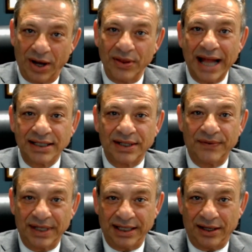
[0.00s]
Well, that's the
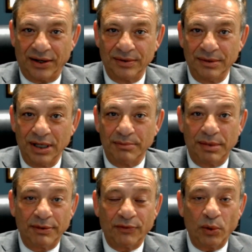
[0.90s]
video.
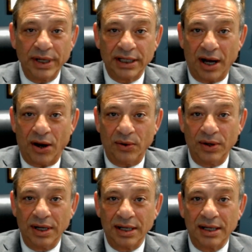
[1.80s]
But before we
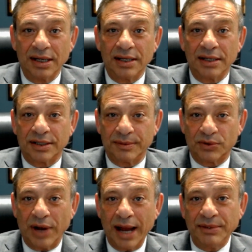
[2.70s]
go,
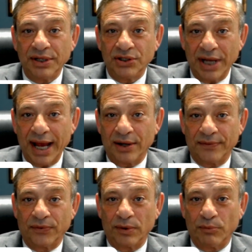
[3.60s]
subscribe to the channel
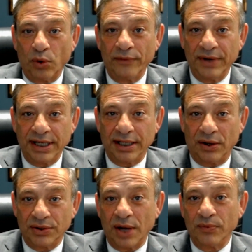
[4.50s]
for more
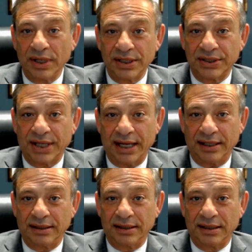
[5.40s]
videos on real estate.
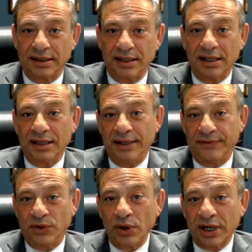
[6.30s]
Leave
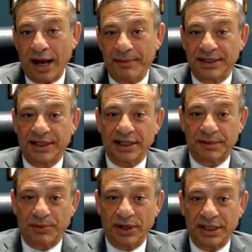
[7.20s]
your comments and
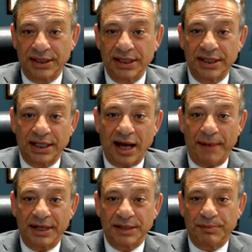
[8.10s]
experiences in the
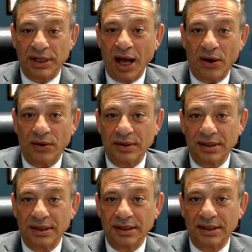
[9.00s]
comments below.
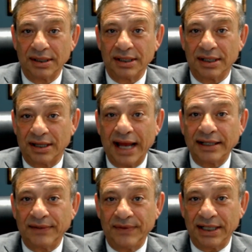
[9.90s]

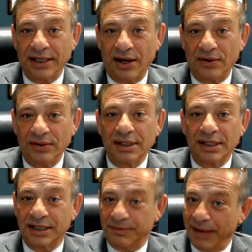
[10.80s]
Like the video,
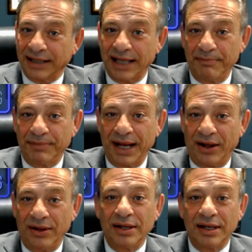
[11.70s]
smack that
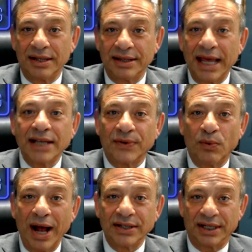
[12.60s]
bell. Thanks for
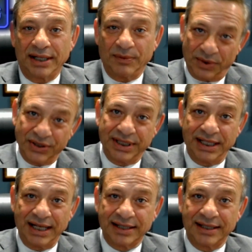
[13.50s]
watching, and we'll see
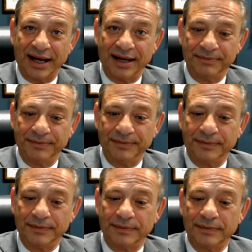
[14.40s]
you next time.